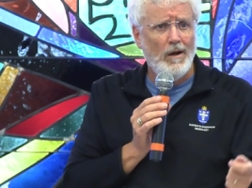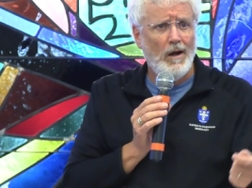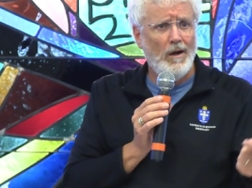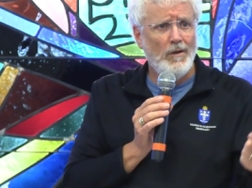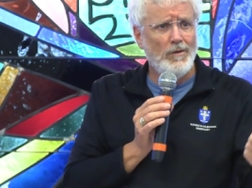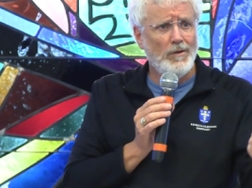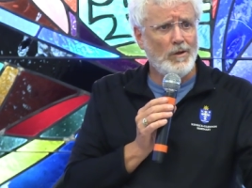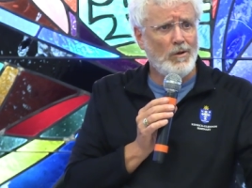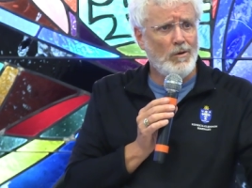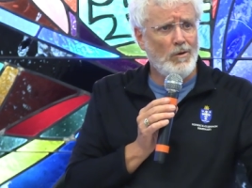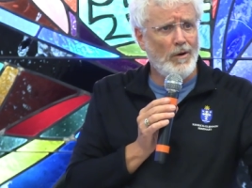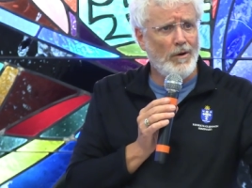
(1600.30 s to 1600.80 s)

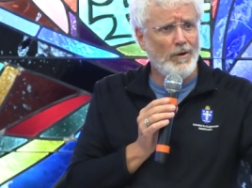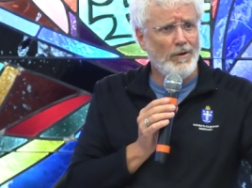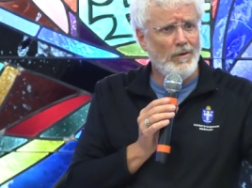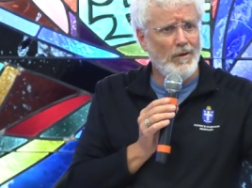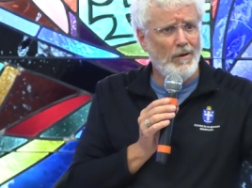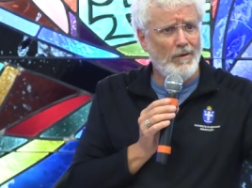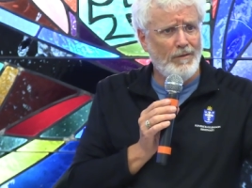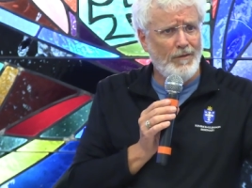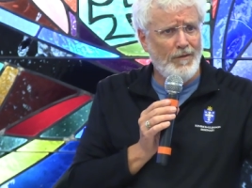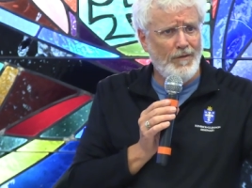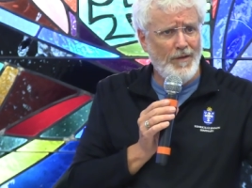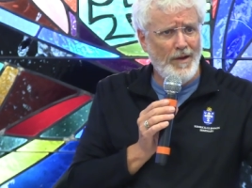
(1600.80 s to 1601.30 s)
on the corner
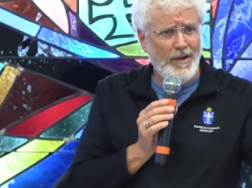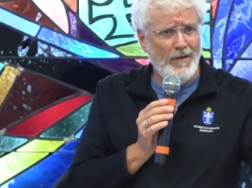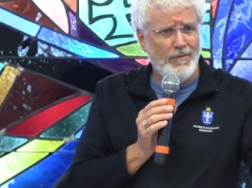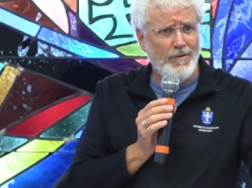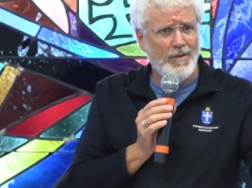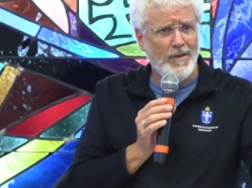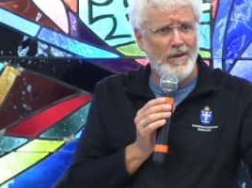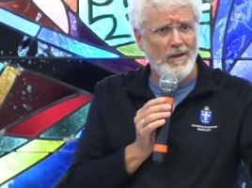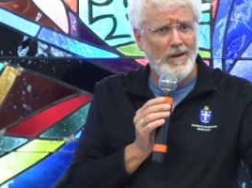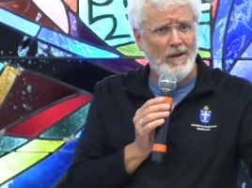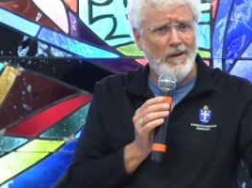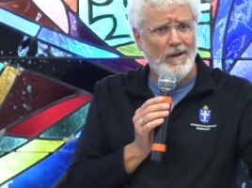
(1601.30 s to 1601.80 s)
of
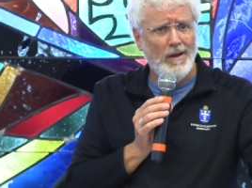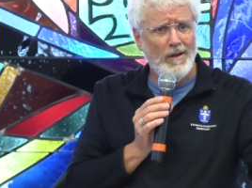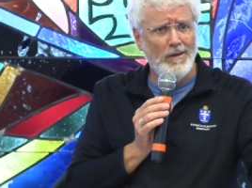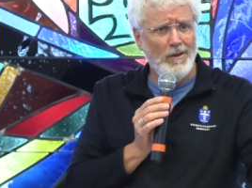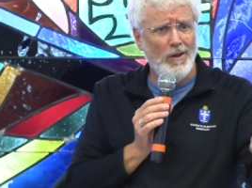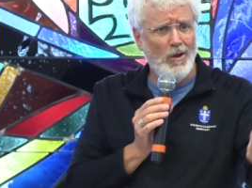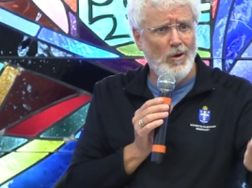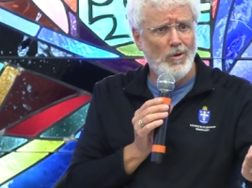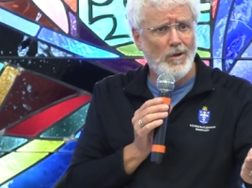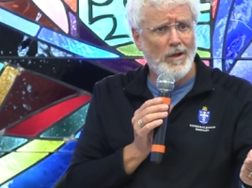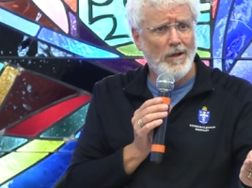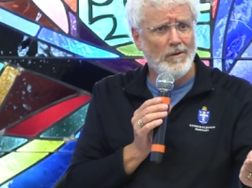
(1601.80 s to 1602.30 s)
Fifth
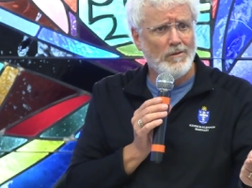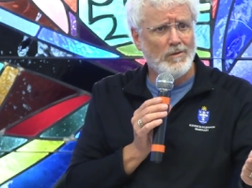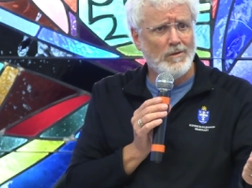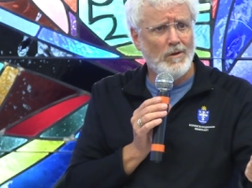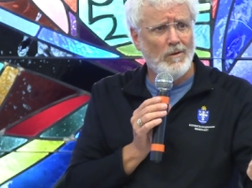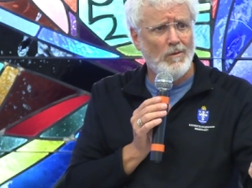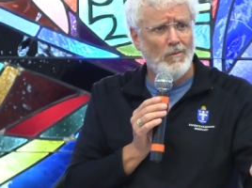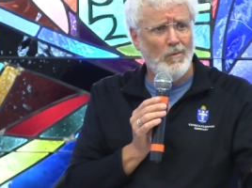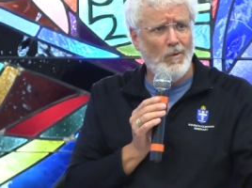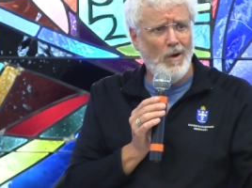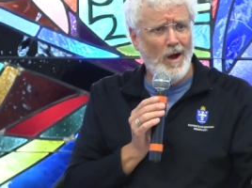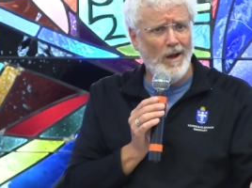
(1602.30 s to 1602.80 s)
and Locust.
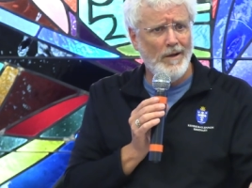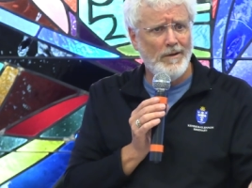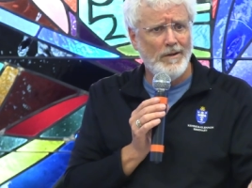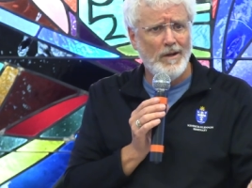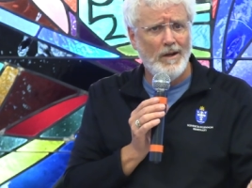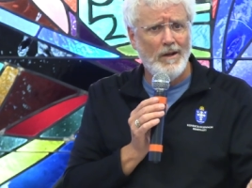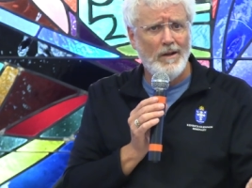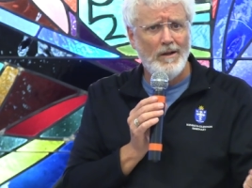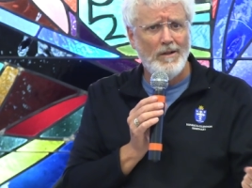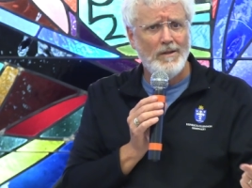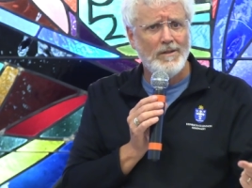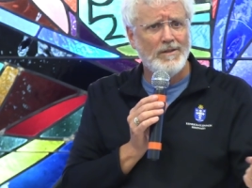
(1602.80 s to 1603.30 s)
What?
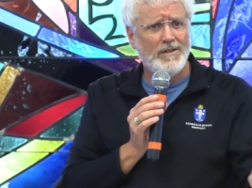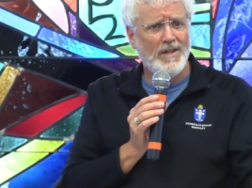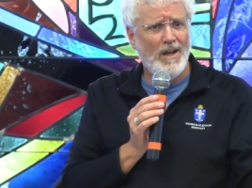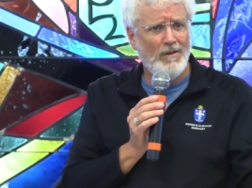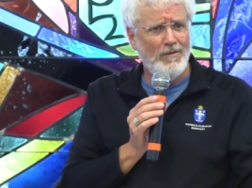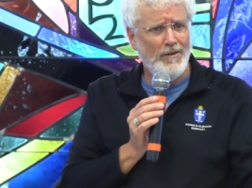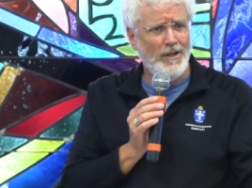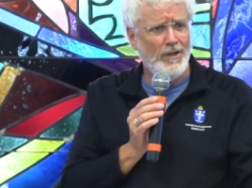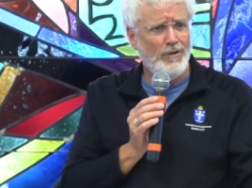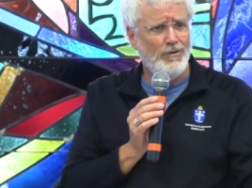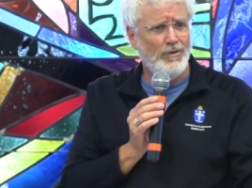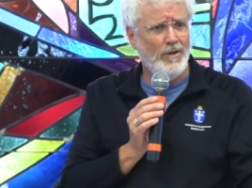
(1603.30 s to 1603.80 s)

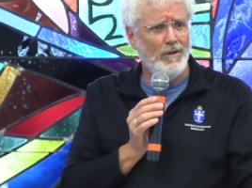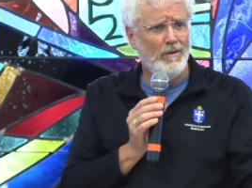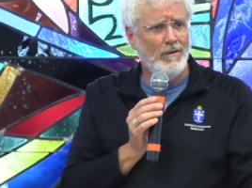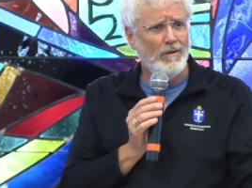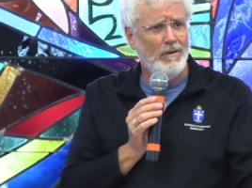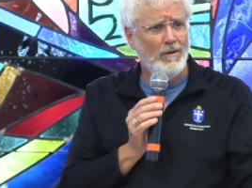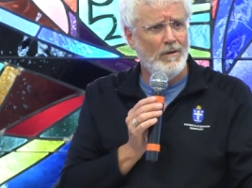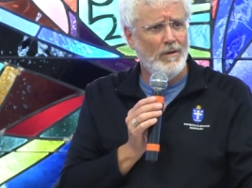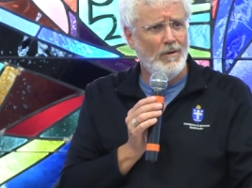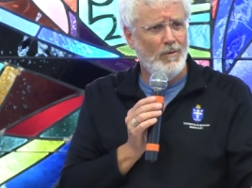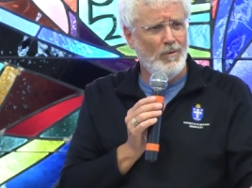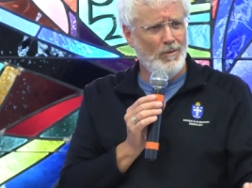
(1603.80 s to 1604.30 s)
Salvation.
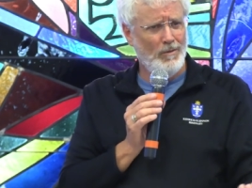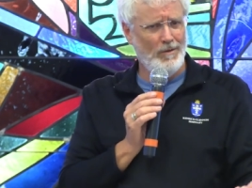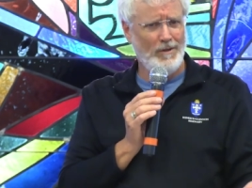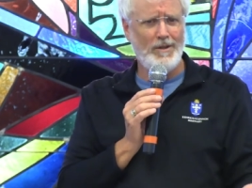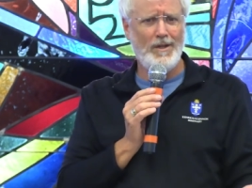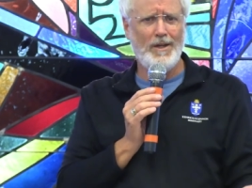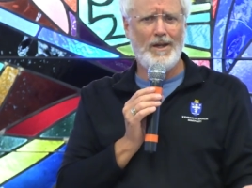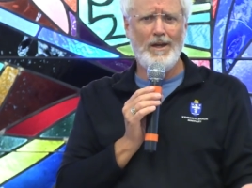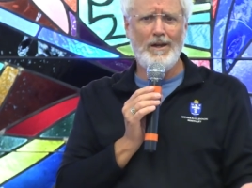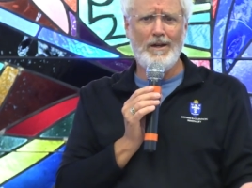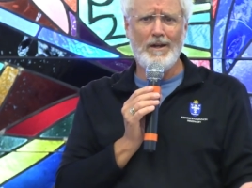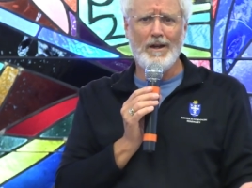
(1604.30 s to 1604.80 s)

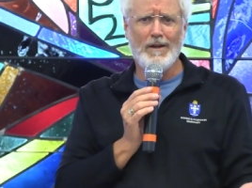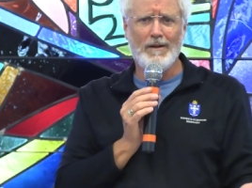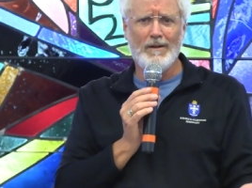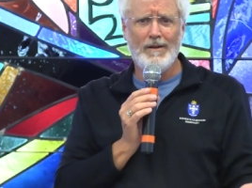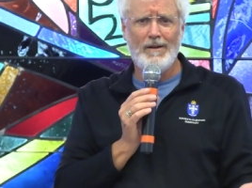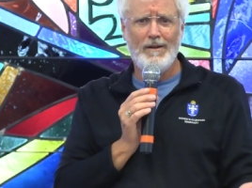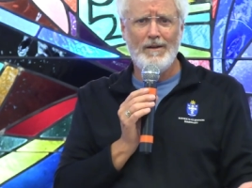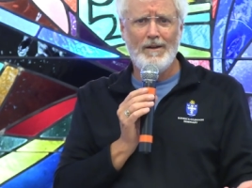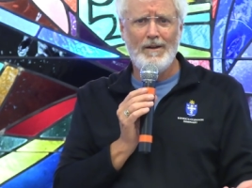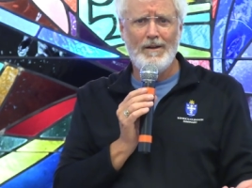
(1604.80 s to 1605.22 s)
You kidding?